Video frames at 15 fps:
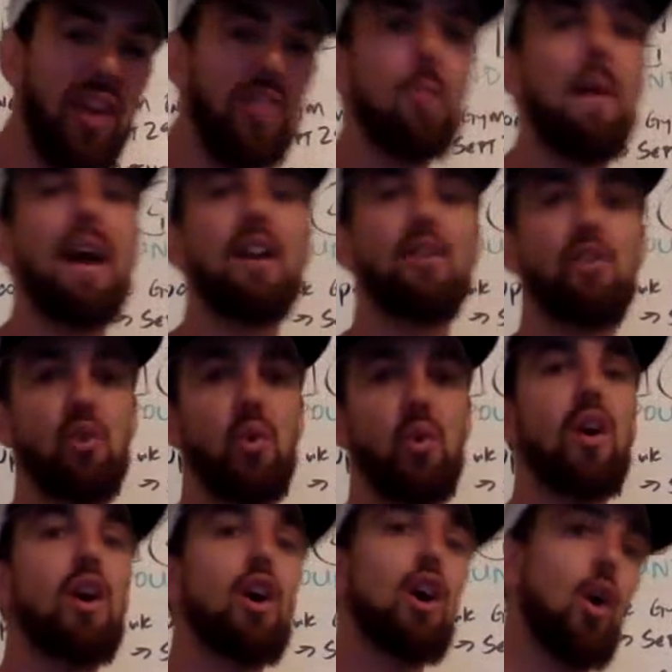And we might do,
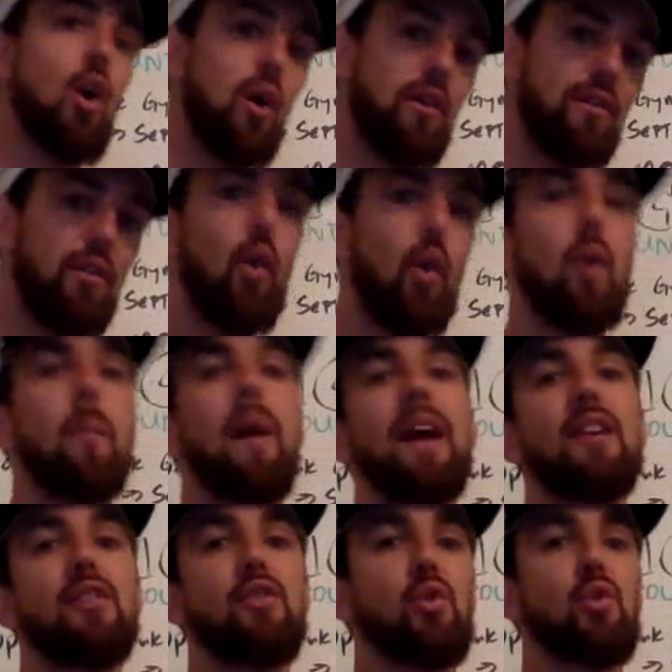or a 4, we might
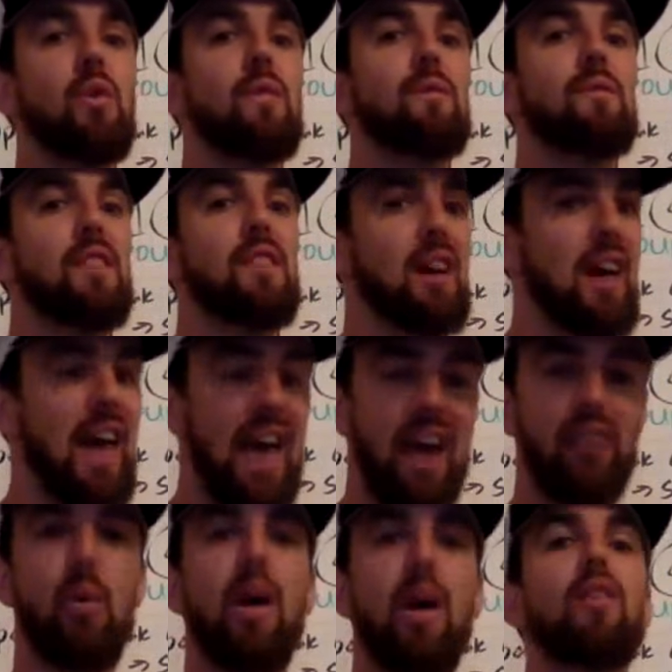do a hang
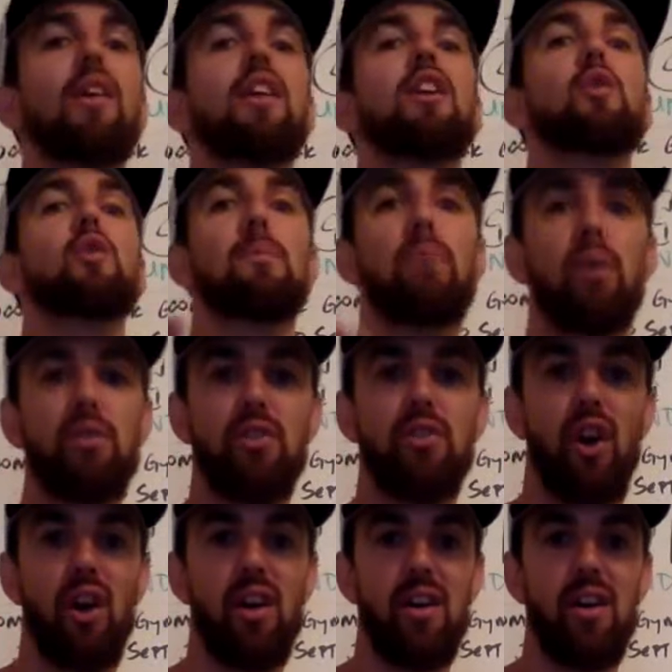squat clean and do a push jerk,